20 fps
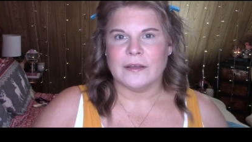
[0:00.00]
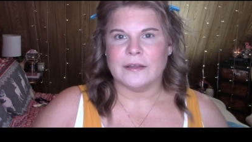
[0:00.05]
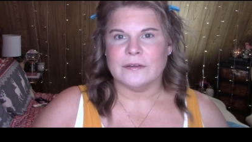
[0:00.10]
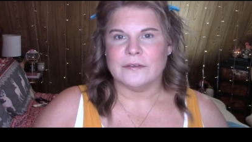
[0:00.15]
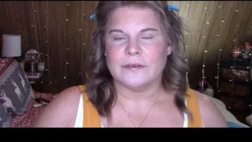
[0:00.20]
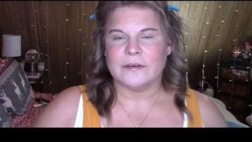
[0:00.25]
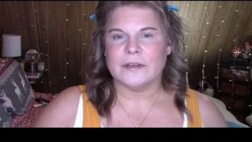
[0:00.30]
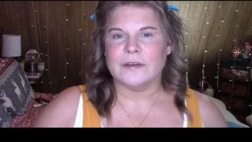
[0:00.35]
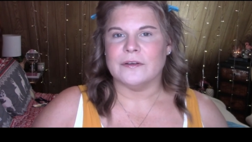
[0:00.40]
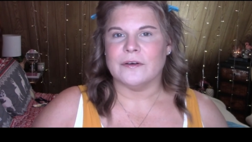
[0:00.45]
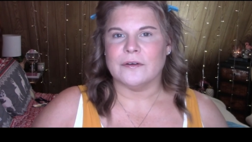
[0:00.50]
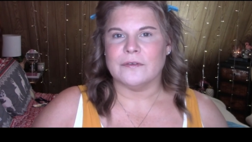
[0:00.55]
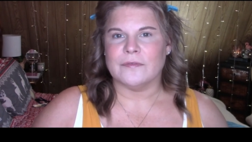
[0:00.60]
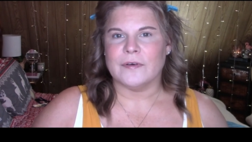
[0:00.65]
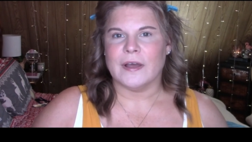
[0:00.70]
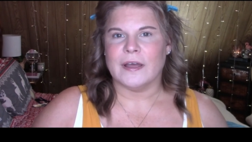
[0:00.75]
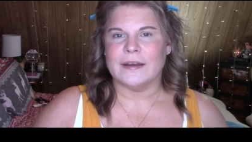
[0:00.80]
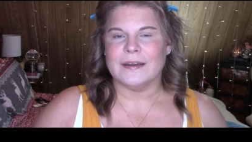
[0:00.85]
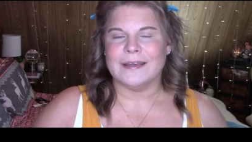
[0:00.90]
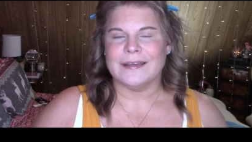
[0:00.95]
and you'll get
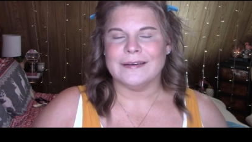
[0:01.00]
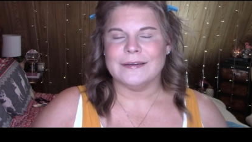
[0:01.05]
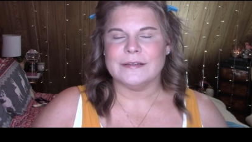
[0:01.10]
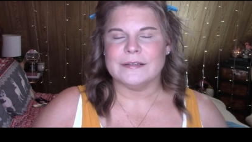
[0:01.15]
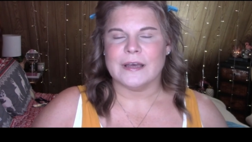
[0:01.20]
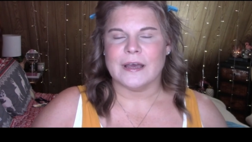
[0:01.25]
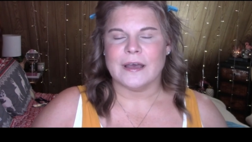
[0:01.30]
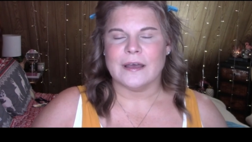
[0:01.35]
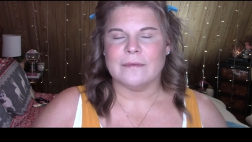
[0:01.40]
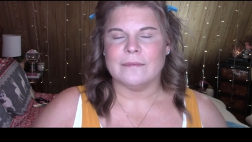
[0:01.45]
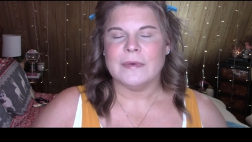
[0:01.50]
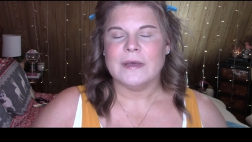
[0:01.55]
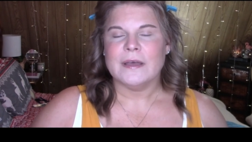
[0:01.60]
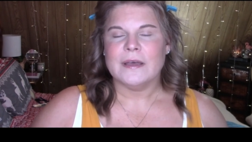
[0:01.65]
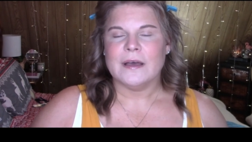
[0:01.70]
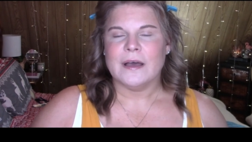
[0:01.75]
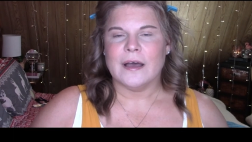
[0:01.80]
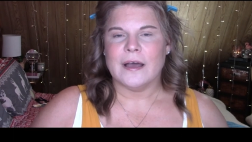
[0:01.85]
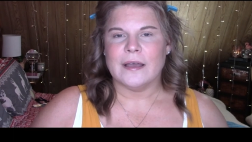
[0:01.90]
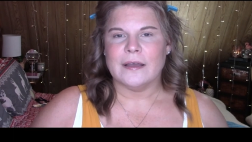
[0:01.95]
notified anytime
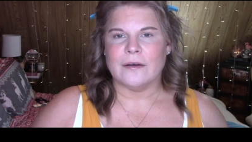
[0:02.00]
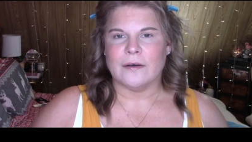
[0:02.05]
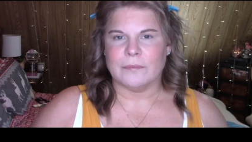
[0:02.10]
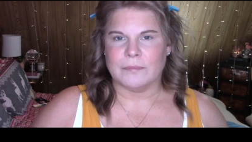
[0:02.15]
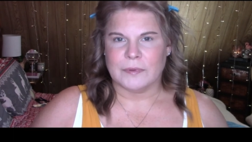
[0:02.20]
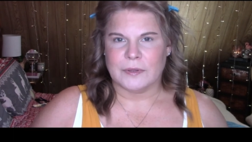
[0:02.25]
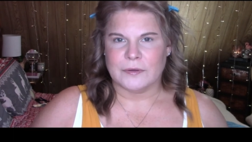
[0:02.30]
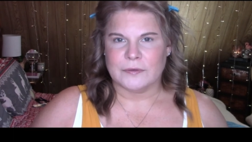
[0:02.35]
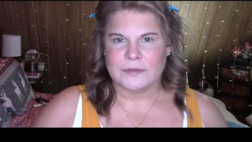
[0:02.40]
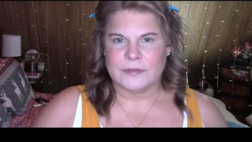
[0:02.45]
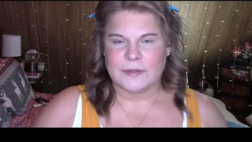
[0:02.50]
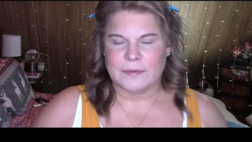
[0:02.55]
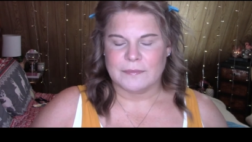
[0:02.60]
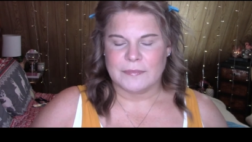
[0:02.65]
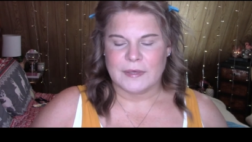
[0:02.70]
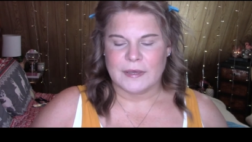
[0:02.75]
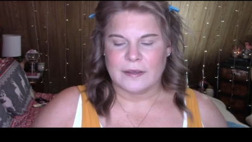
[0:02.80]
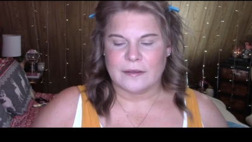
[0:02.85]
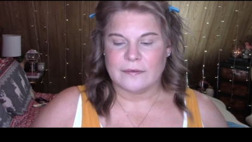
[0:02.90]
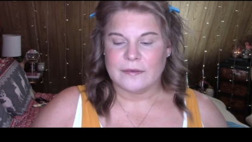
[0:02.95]
I upload
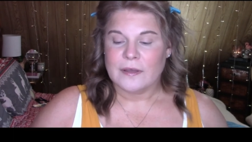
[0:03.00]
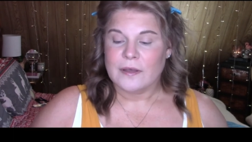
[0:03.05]
something.